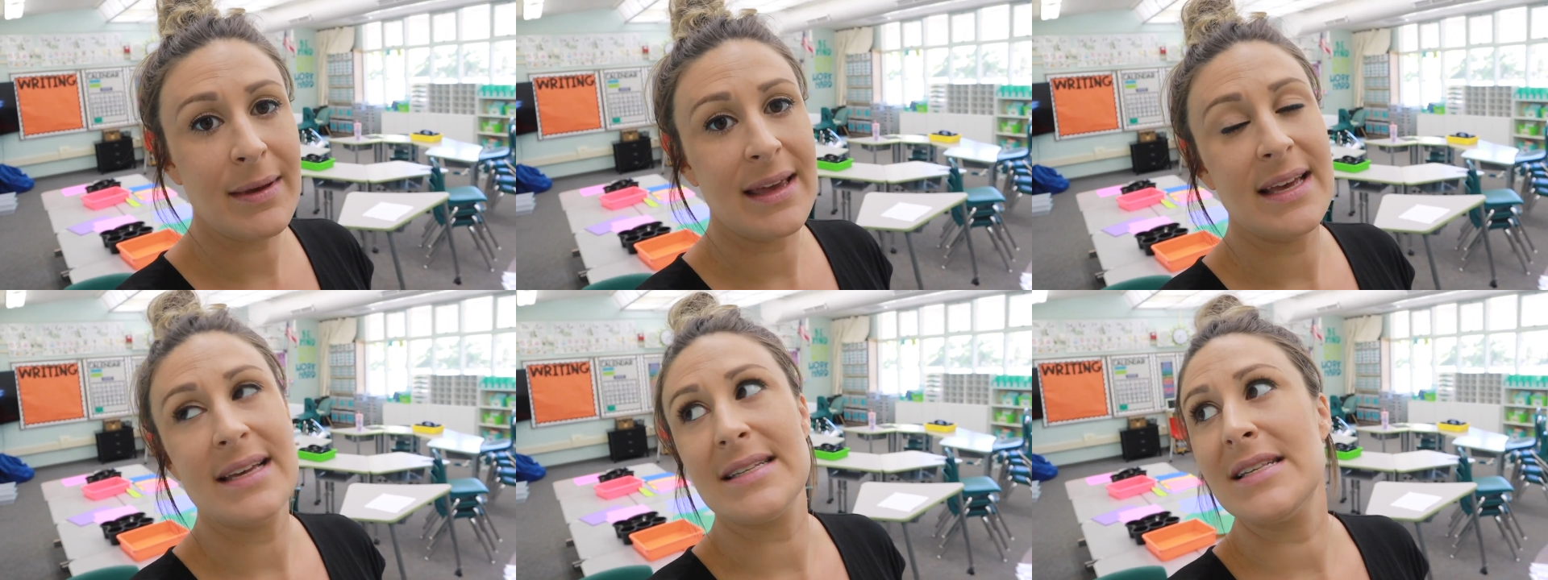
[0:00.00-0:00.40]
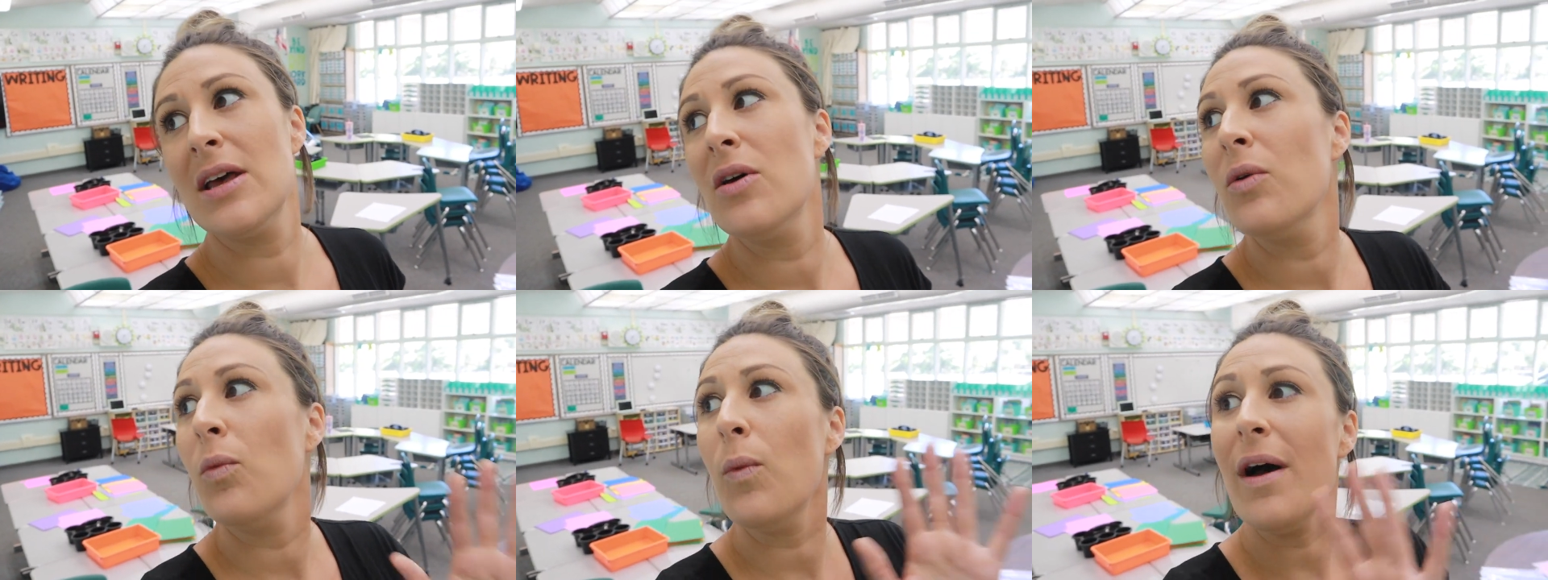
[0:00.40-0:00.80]
is
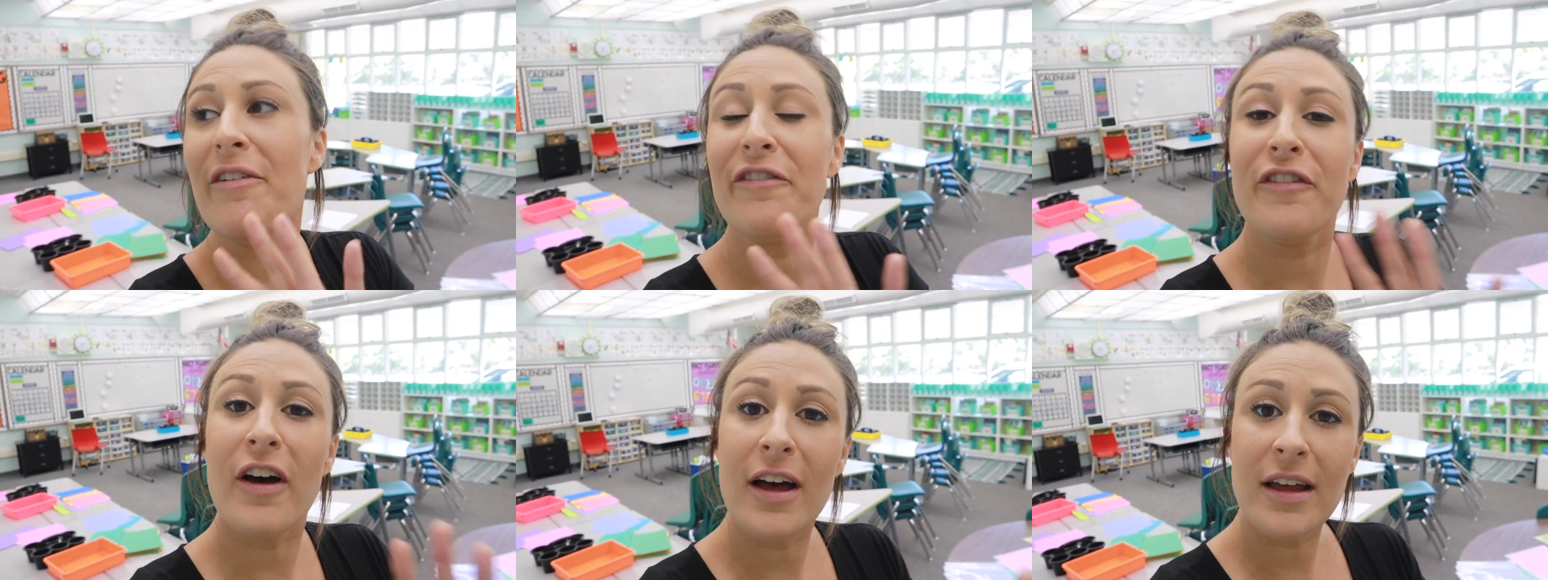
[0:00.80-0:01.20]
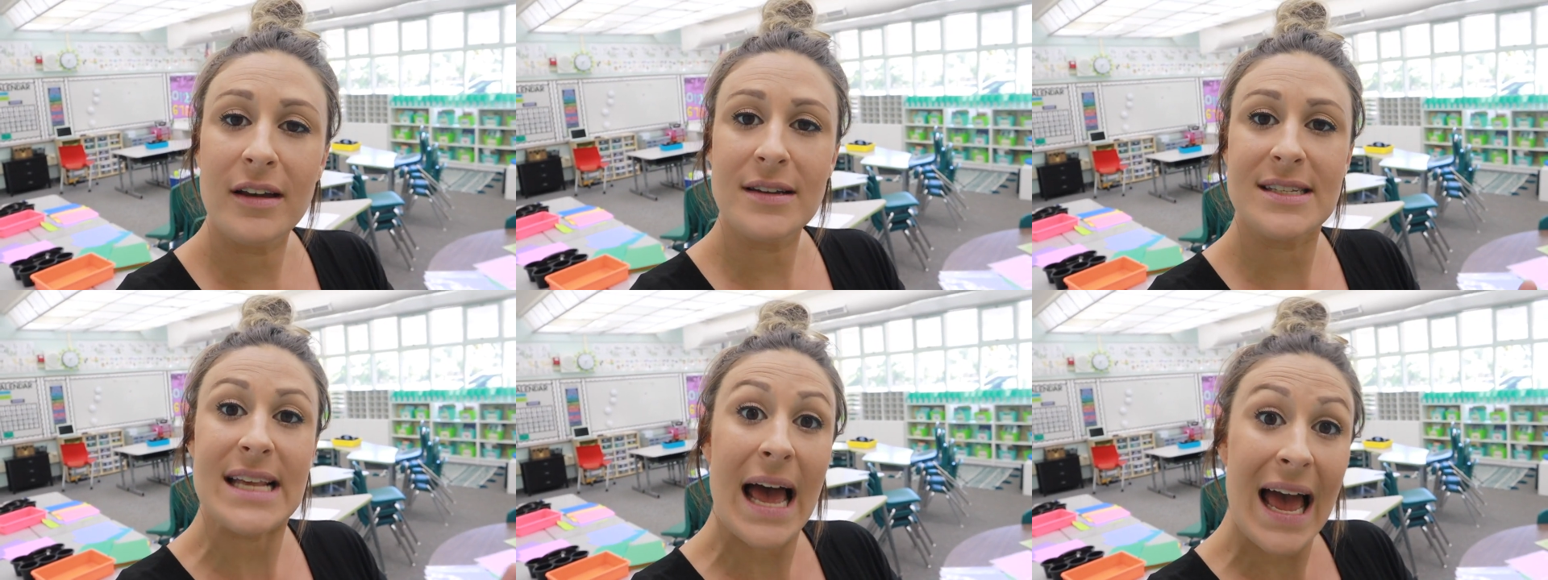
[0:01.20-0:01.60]
what
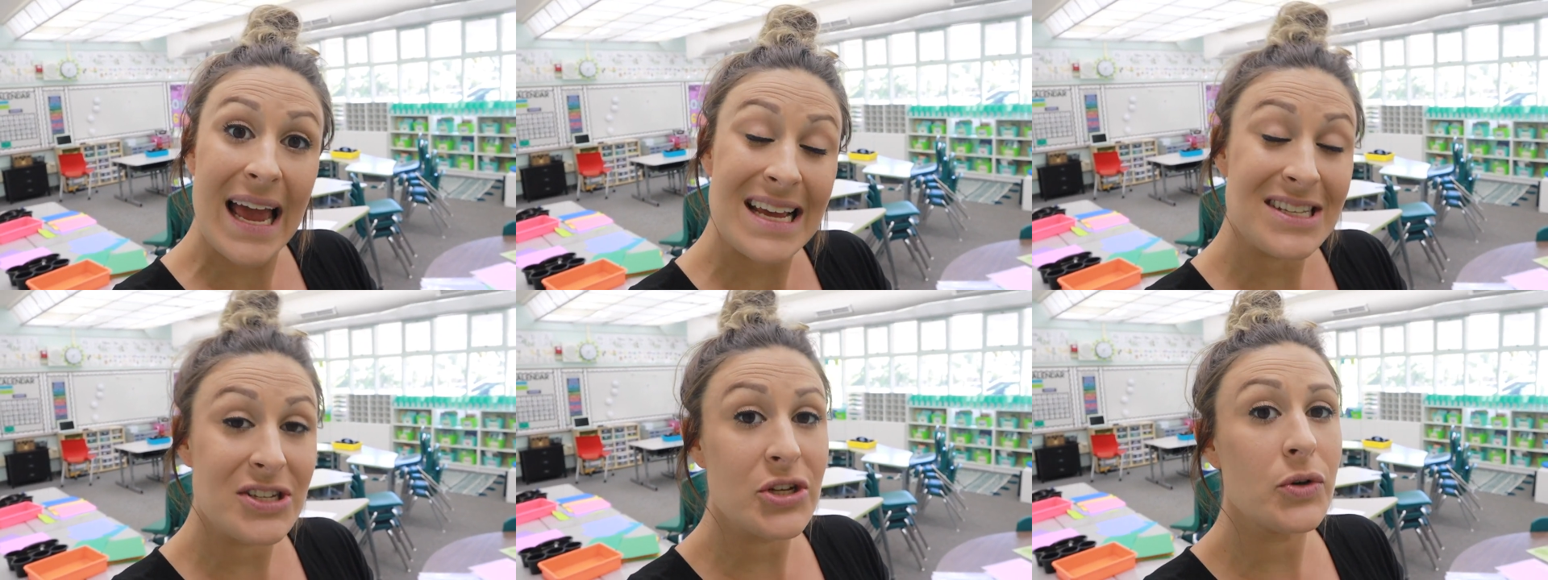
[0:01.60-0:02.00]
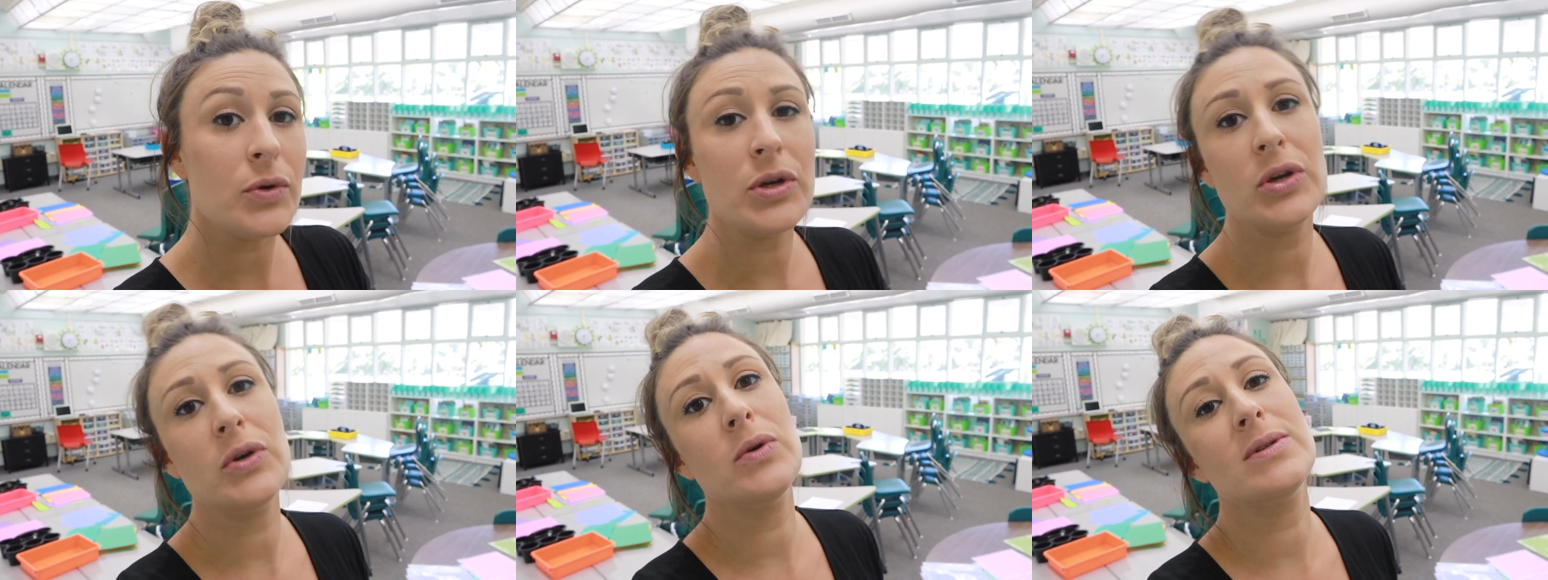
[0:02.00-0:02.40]
font size do you
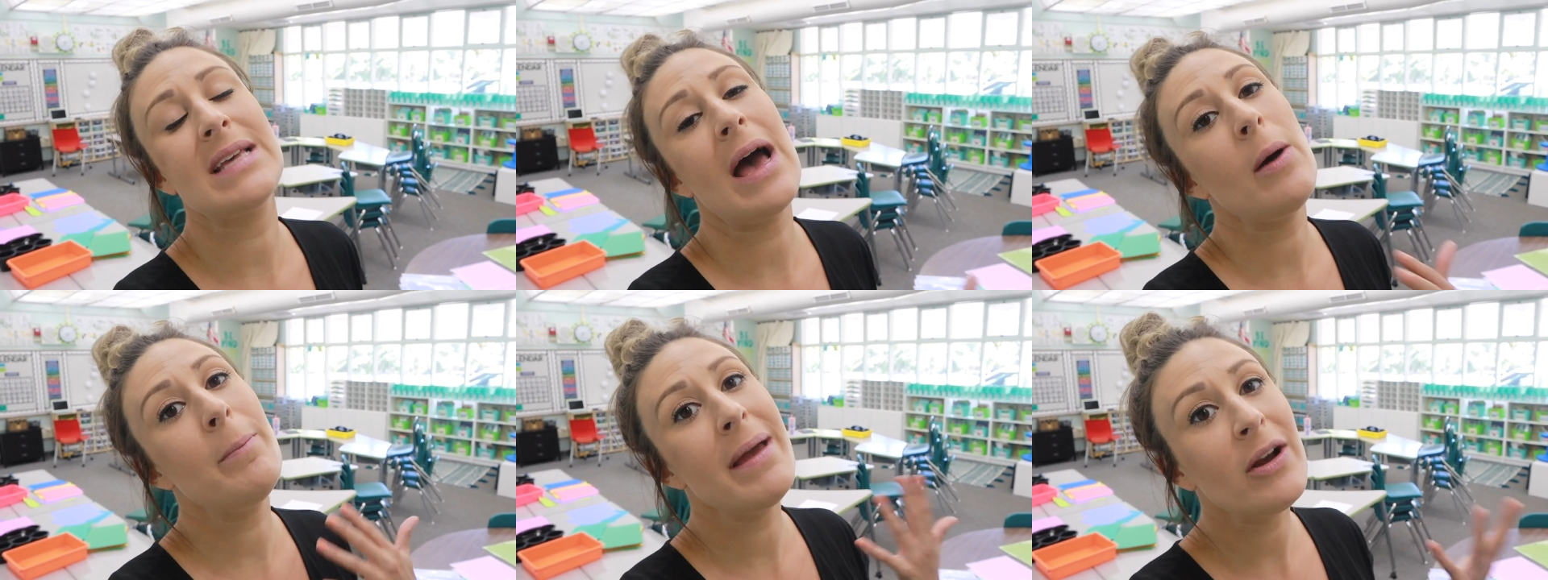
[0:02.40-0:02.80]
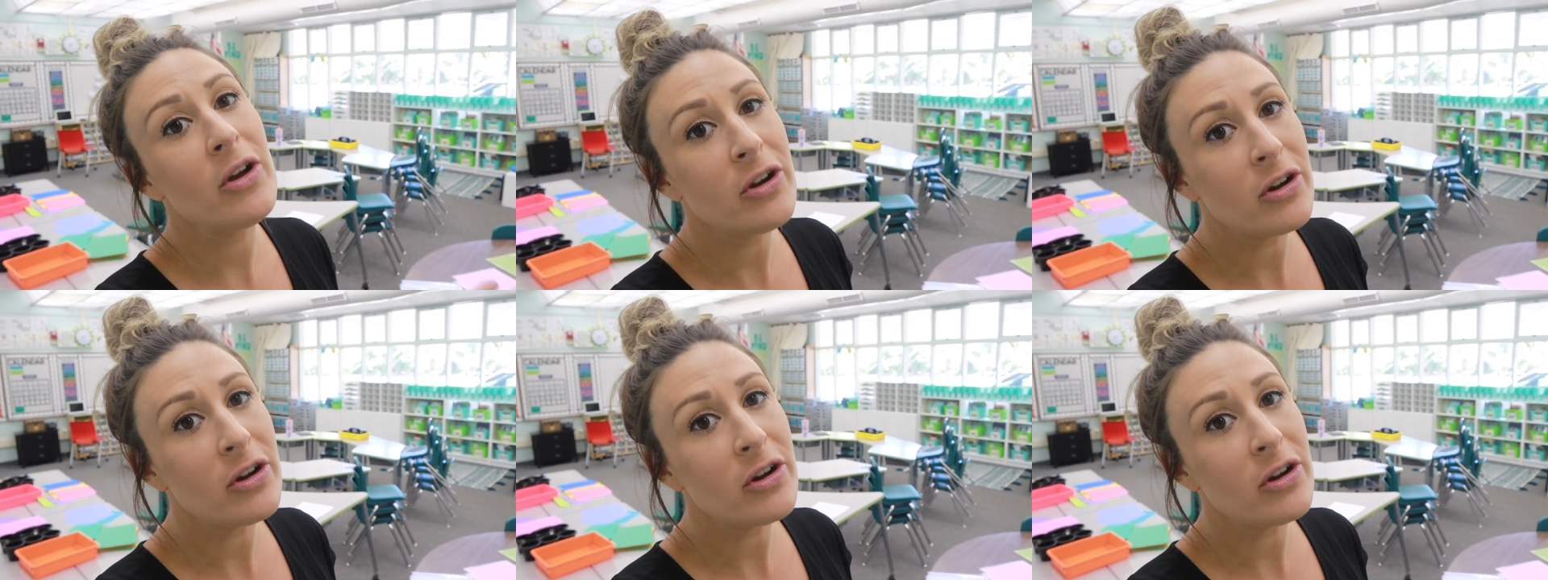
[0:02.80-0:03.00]
use? How big